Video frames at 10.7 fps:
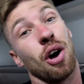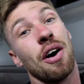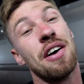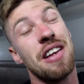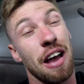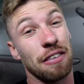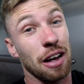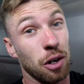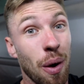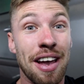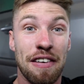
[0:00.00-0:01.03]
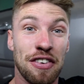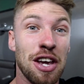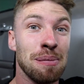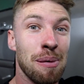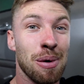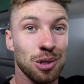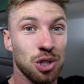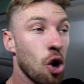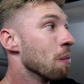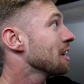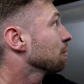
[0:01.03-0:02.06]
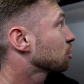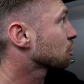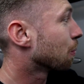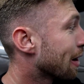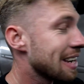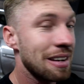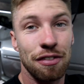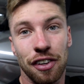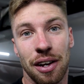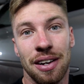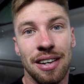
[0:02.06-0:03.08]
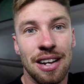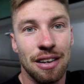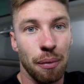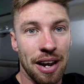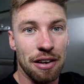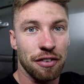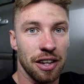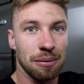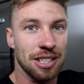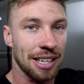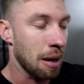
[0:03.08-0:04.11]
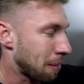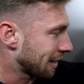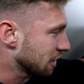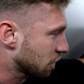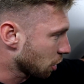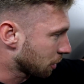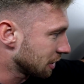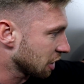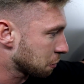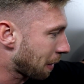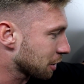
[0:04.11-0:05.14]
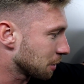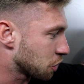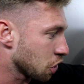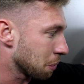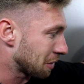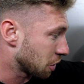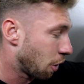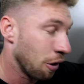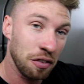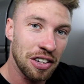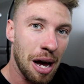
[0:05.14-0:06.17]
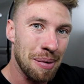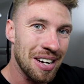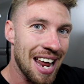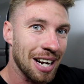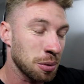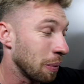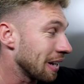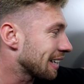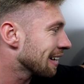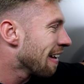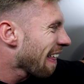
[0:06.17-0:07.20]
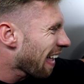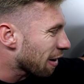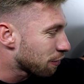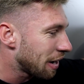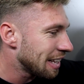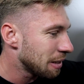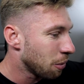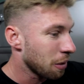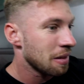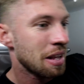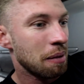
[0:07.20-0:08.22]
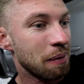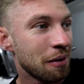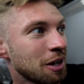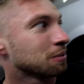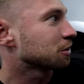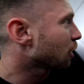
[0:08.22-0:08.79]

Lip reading: got quite a few more mods coming. I'm just waiting for them to get back in stock and dispatching to me, so hopefully that'll be next week. I really want, Miriam's